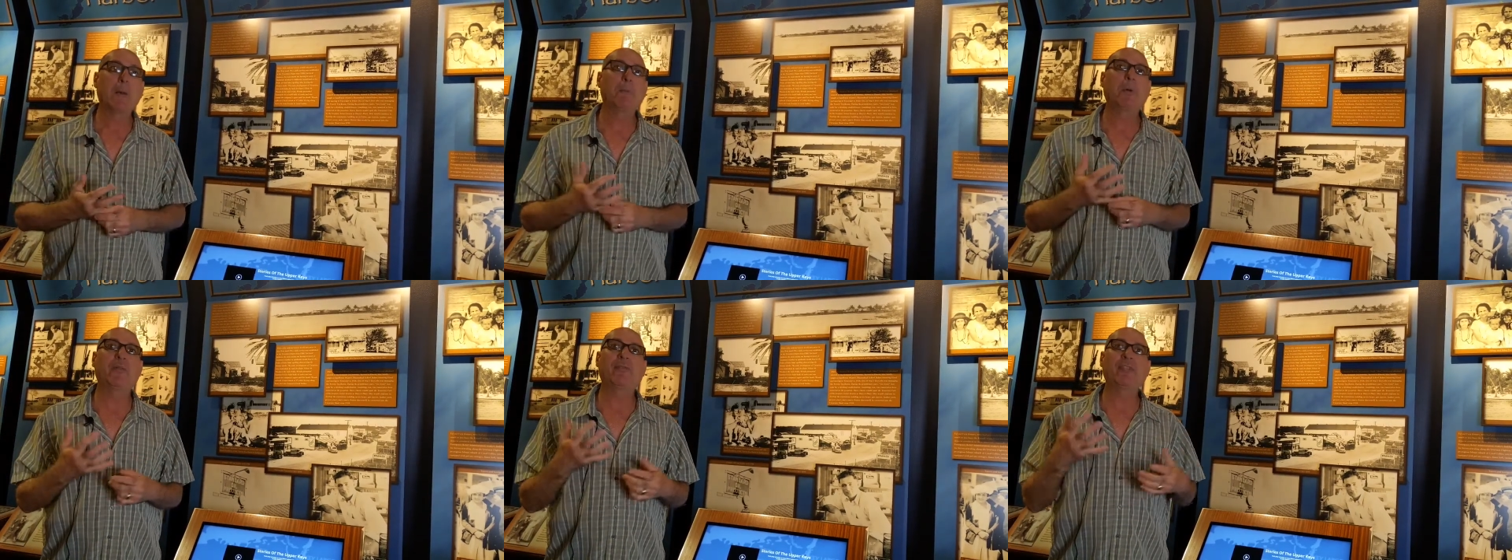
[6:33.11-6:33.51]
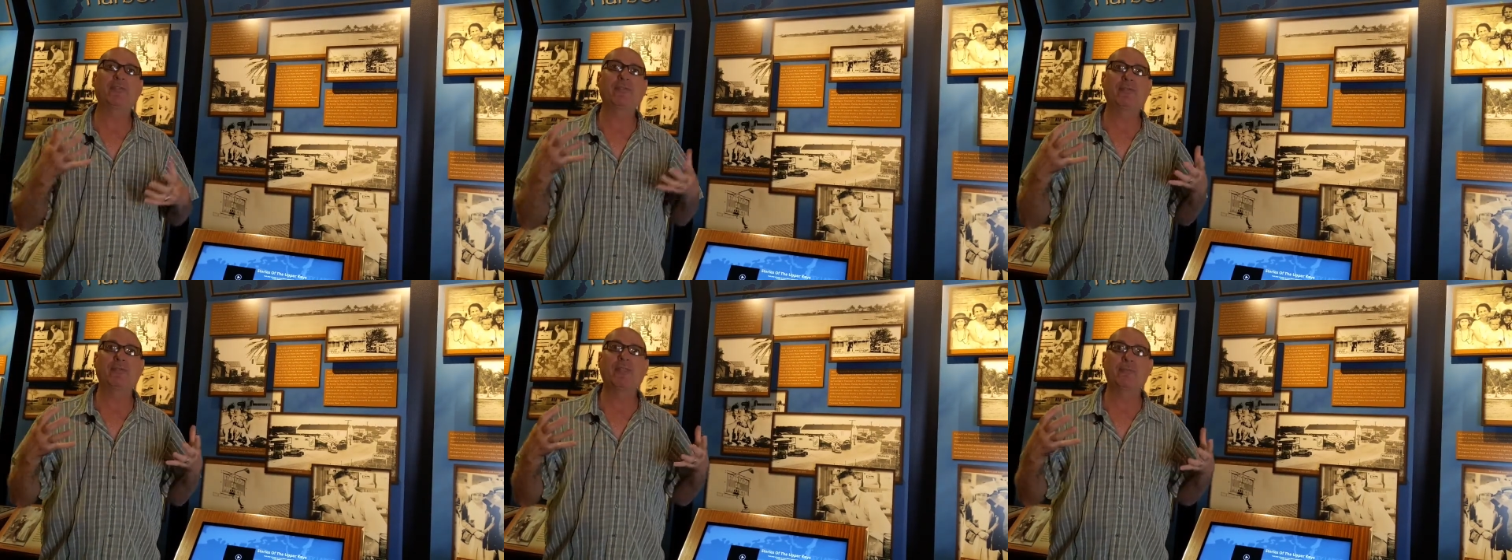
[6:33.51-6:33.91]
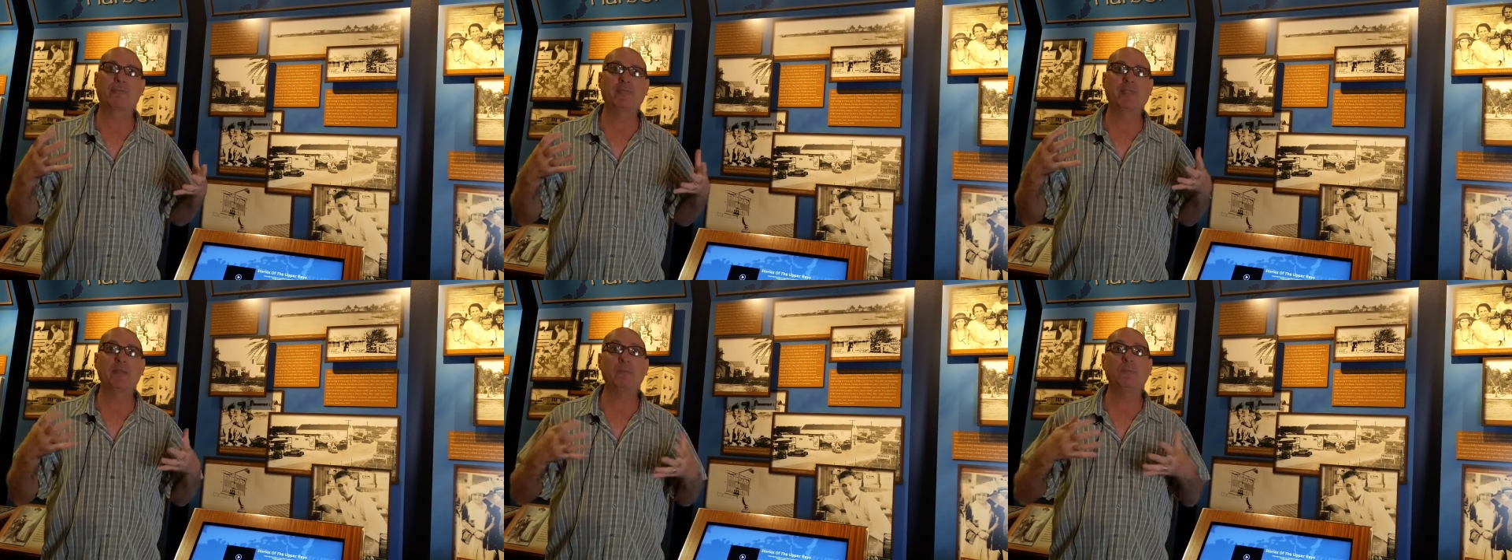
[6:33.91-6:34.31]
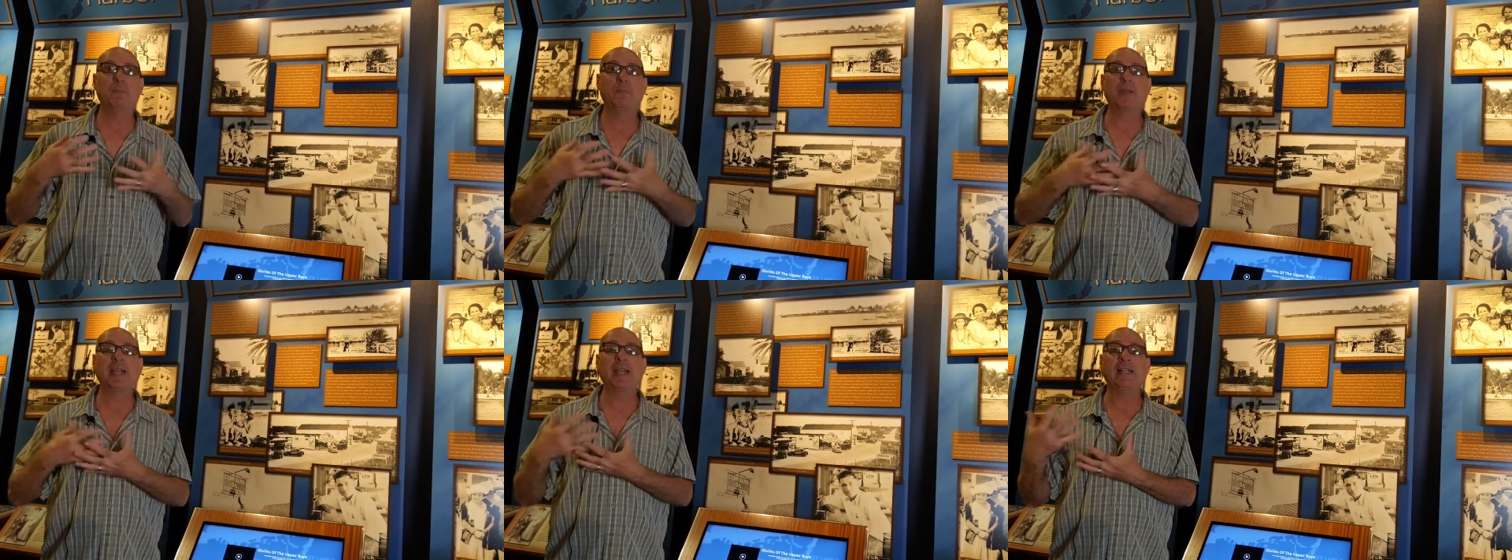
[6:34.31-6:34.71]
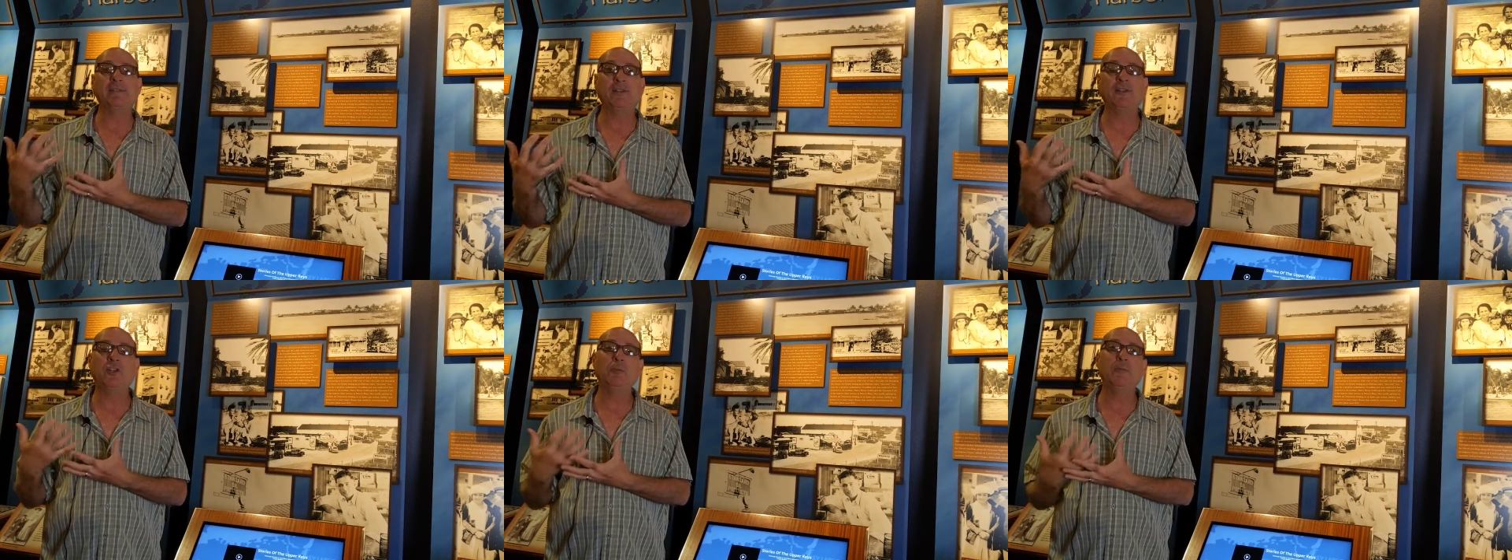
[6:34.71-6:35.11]
But
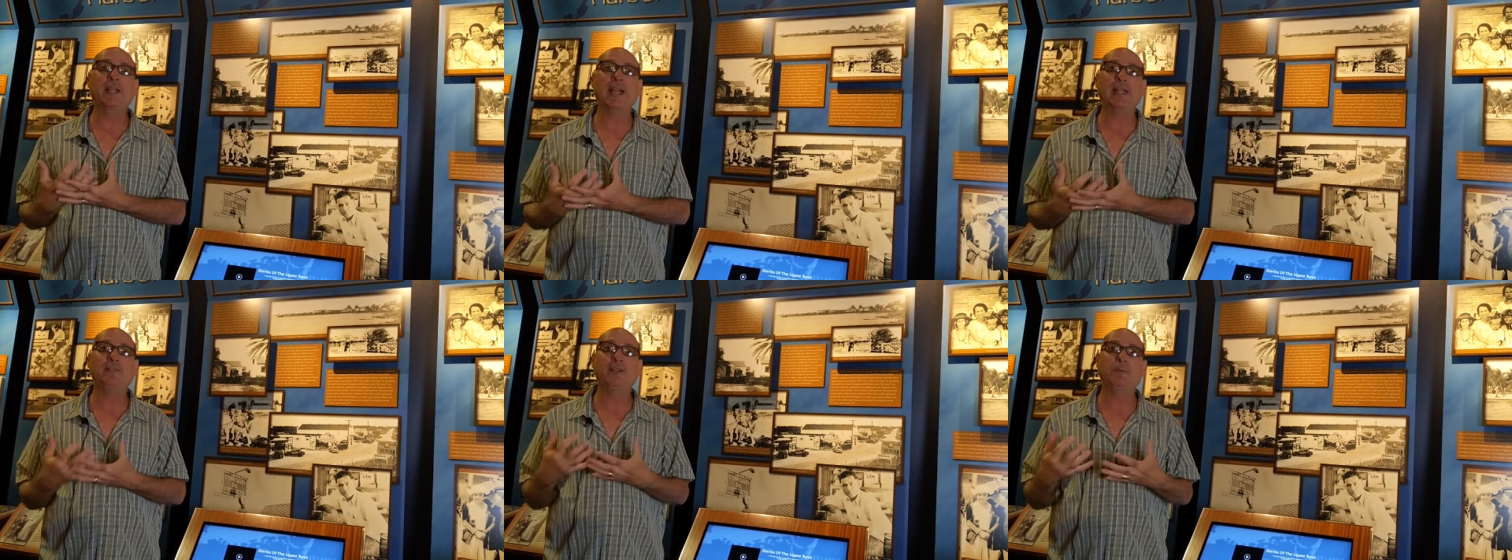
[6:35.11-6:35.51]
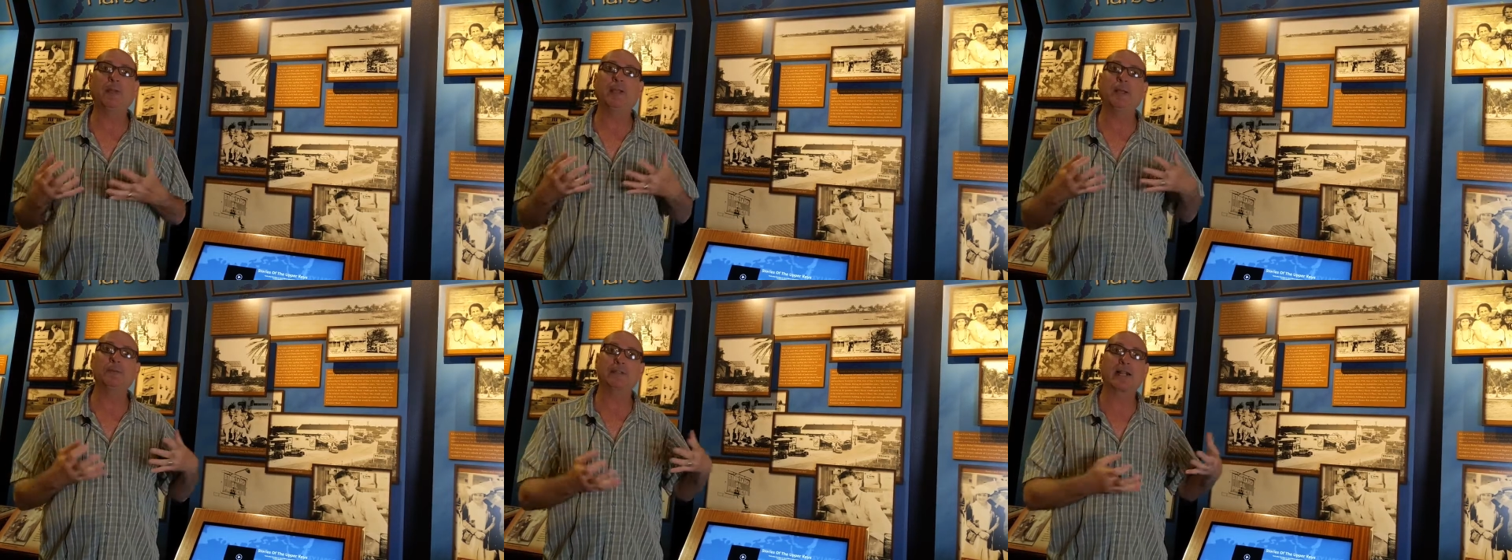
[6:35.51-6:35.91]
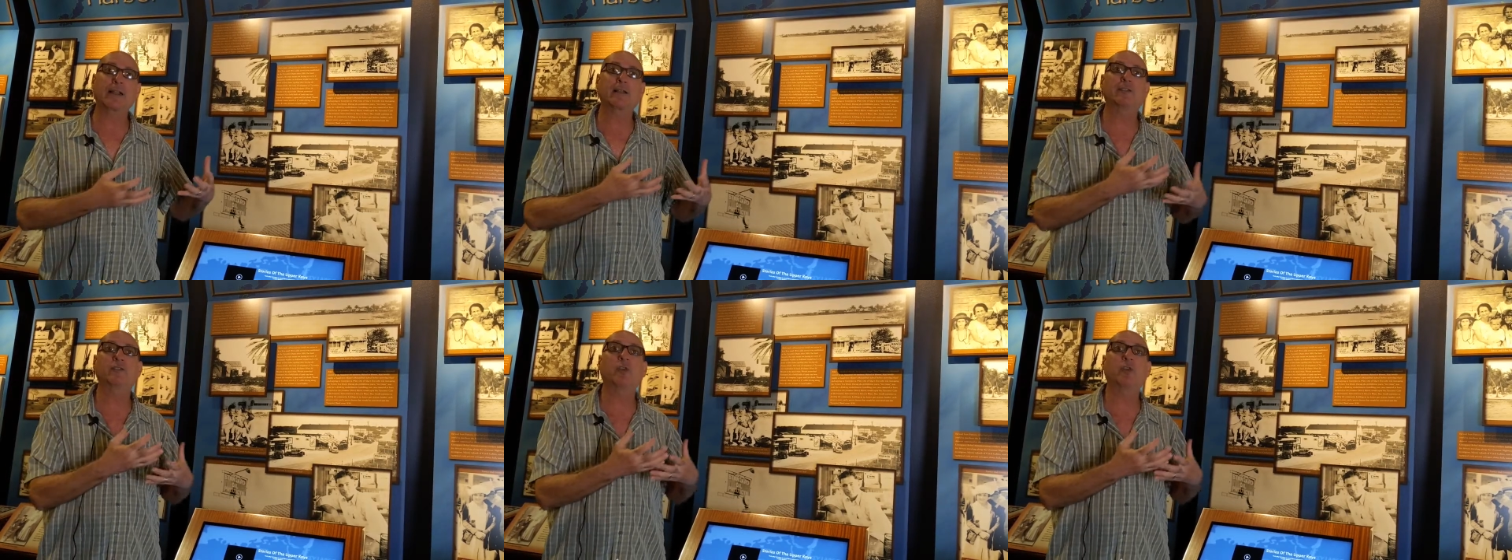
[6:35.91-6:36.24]
then Hugh Mackenzie becomes kind of the